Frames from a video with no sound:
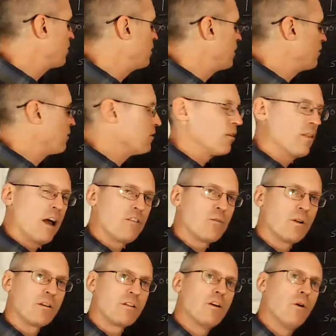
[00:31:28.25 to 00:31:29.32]
the difference. So that's
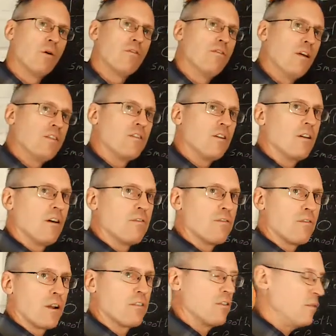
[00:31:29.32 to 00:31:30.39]
what coefficient of
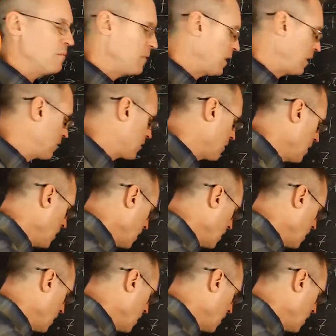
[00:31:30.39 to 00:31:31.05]
friction means.